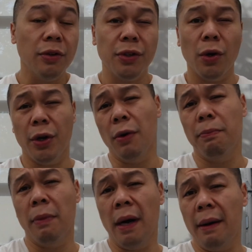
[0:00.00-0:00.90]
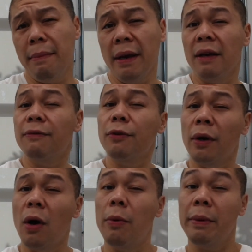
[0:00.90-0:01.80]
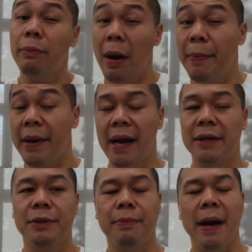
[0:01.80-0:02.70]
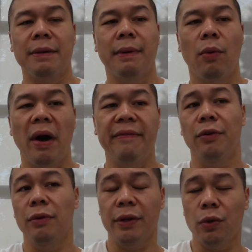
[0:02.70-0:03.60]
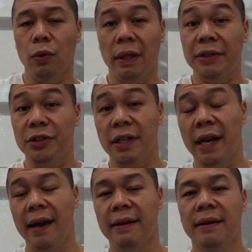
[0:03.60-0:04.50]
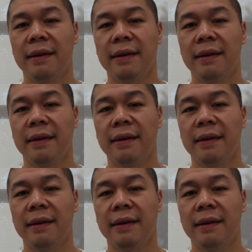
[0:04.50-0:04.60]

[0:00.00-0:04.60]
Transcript: Also, you know, making food at home and prepping, I actually packed my wife a really cool lunch today,